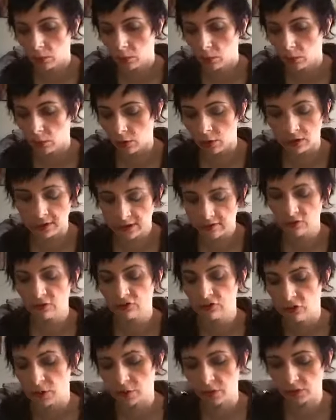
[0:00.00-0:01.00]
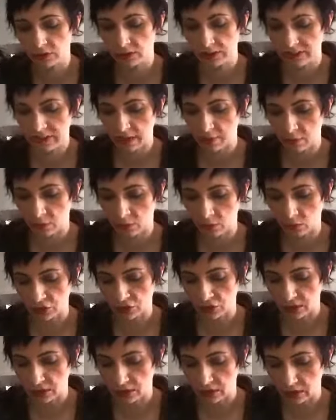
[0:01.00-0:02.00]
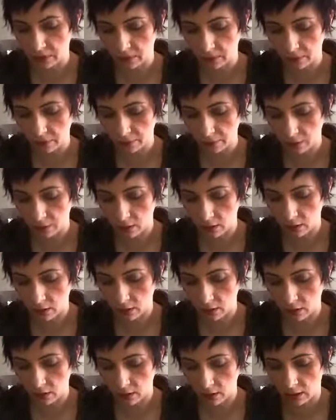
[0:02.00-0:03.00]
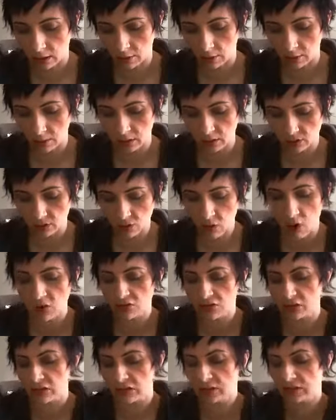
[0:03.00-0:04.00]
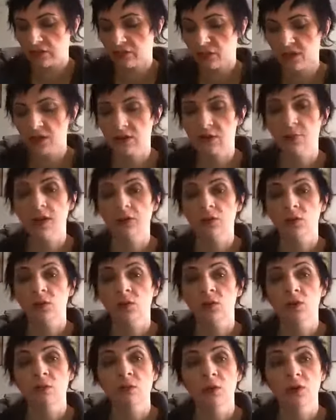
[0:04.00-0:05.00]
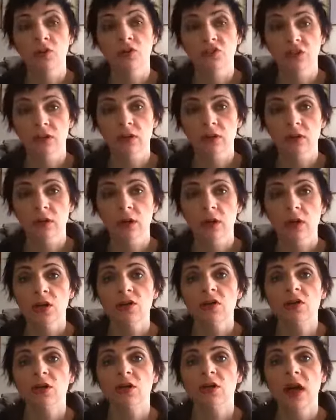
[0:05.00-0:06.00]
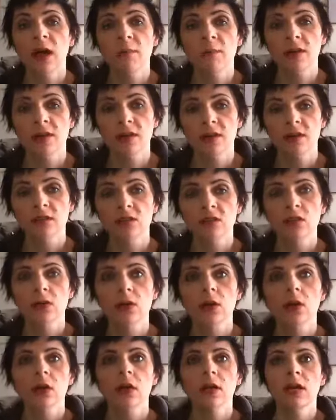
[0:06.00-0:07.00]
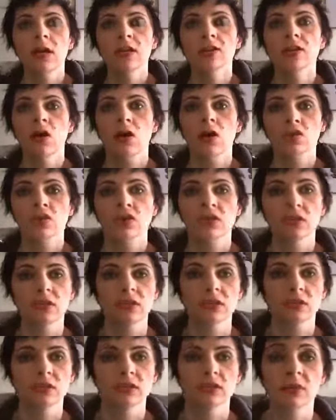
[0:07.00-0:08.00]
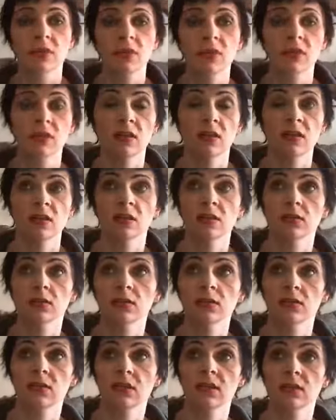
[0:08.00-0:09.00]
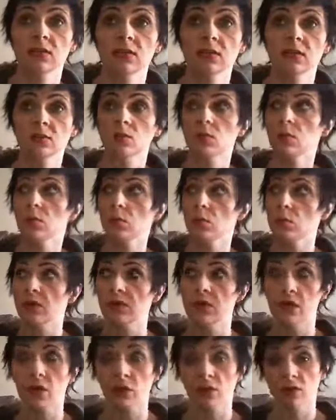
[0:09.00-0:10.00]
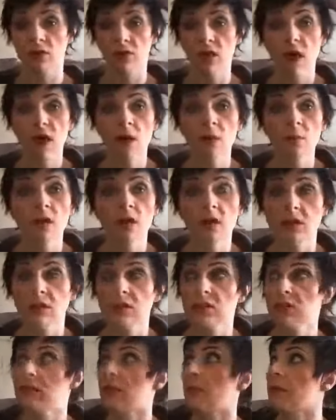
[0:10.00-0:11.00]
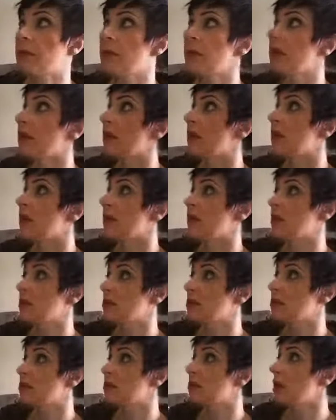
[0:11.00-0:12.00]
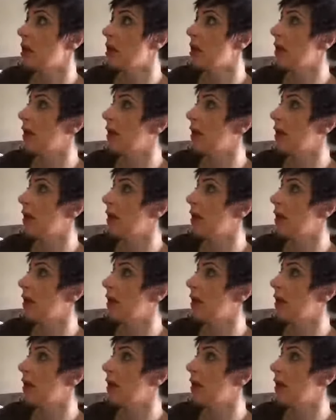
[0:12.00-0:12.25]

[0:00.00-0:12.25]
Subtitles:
or David Chalmers' statement, which is consciousness fundamental or emergent? So that means, is consciousness something that is within our environment? Is it something that is